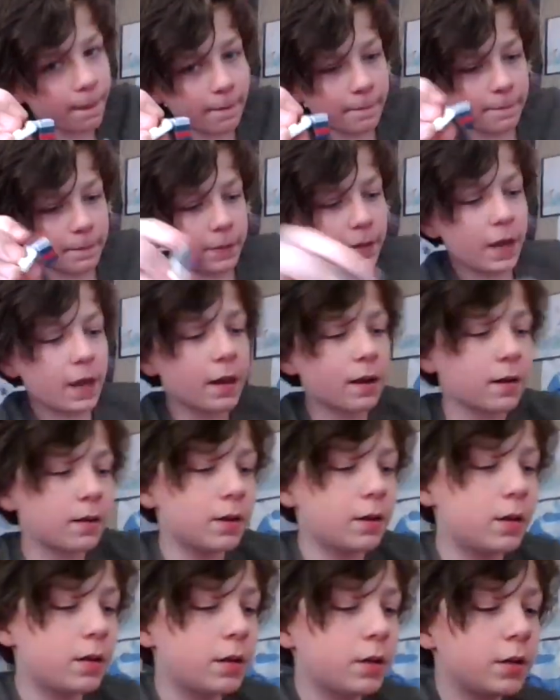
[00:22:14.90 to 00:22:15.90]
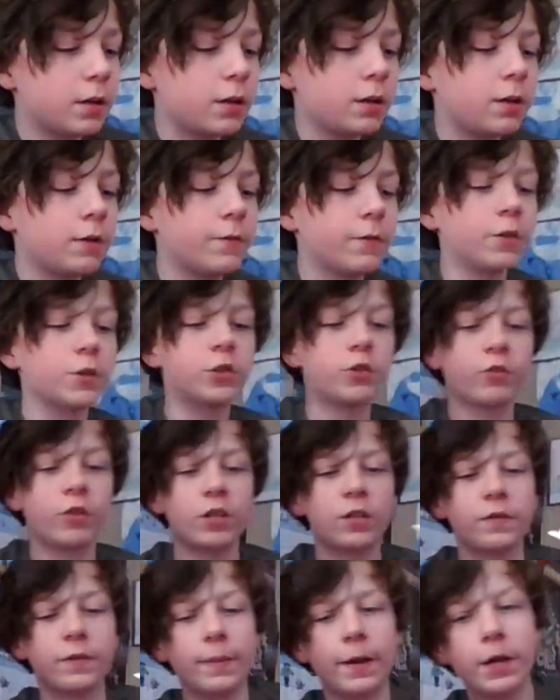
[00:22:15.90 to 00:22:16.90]
Yeah, first
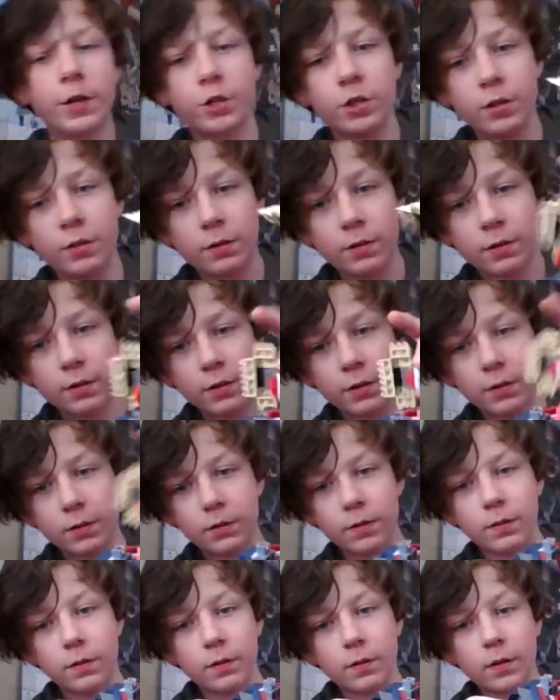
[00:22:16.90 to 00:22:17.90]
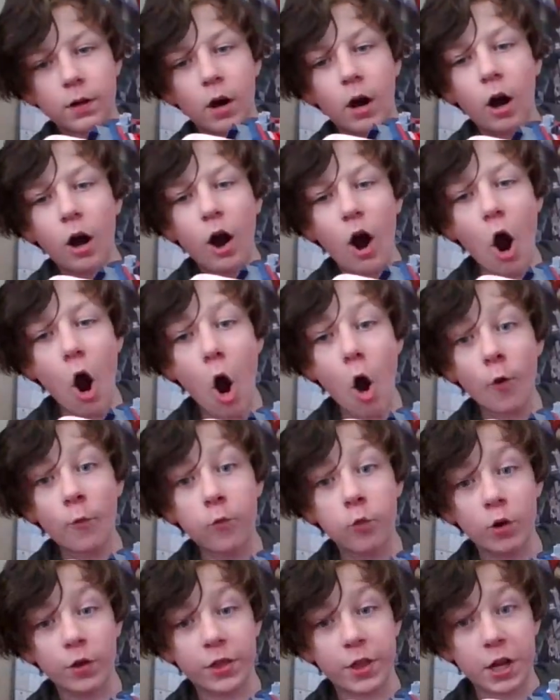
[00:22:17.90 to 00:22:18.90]
transformation. Off
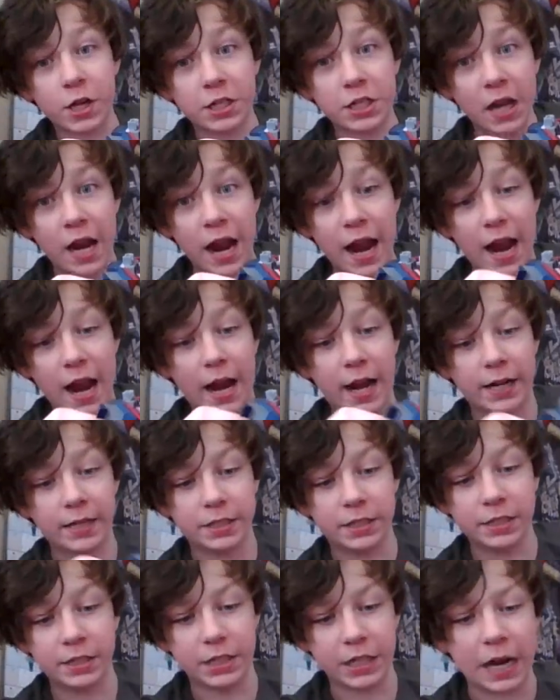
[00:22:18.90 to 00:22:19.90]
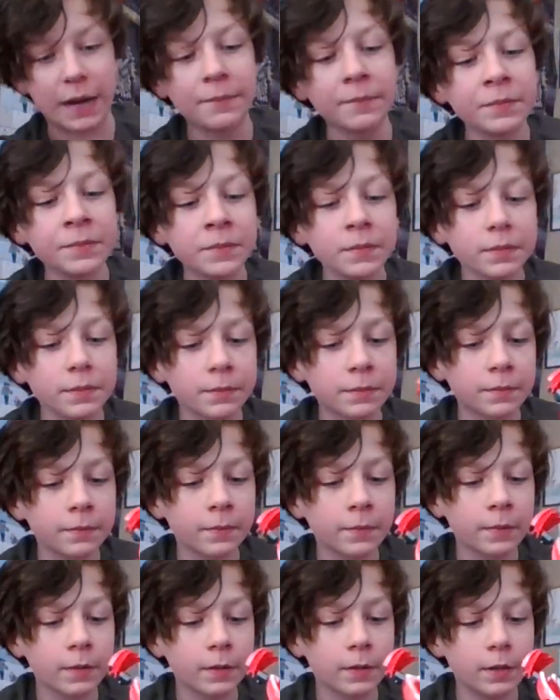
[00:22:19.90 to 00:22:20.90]
with his head.
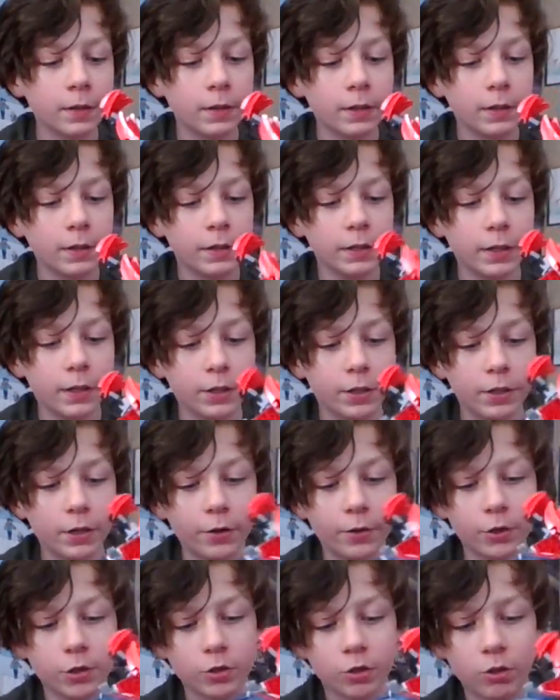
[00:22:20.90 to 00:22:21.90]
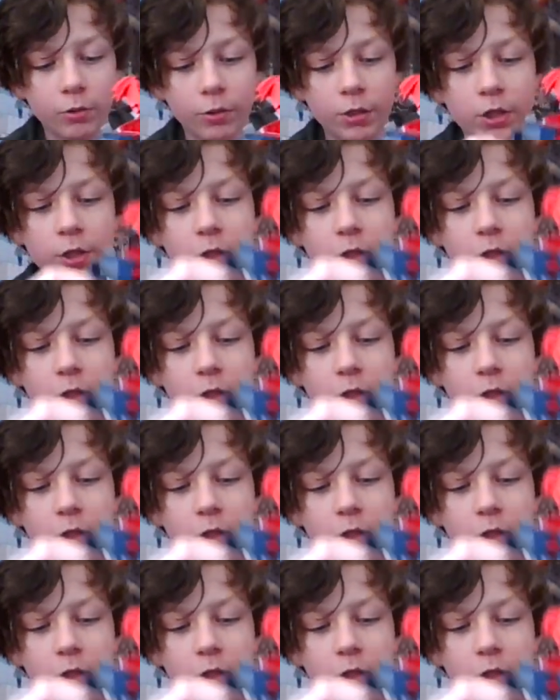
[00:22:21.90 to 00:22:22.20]
Yeah, you know the drill. You